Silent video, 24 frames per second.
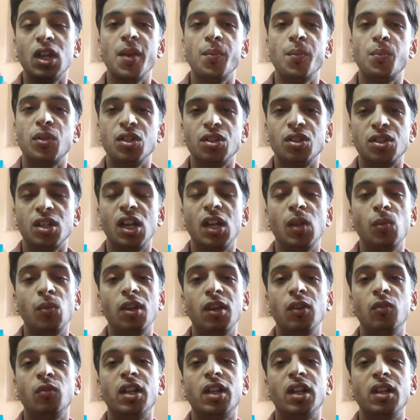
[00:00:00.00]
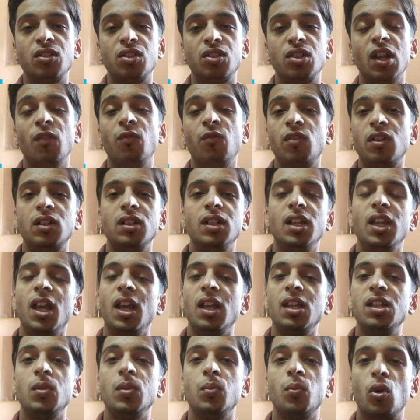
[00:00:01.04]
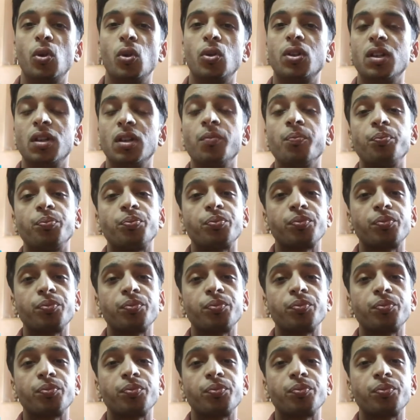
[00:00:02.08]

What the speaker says: personally believe that self-learning is important,